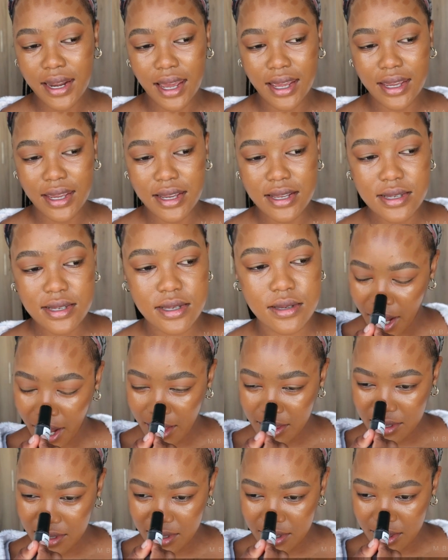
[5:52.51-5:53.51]
I guess.
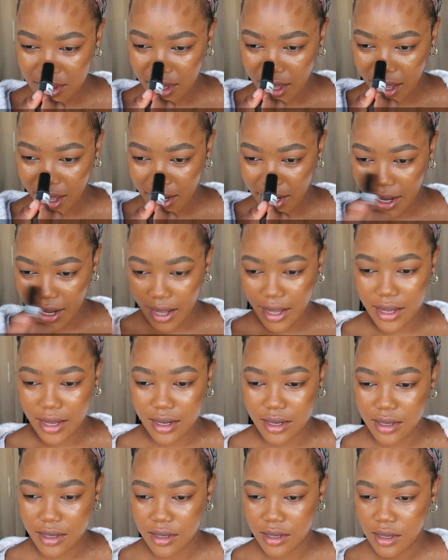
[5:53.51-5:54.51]
Other than that, like,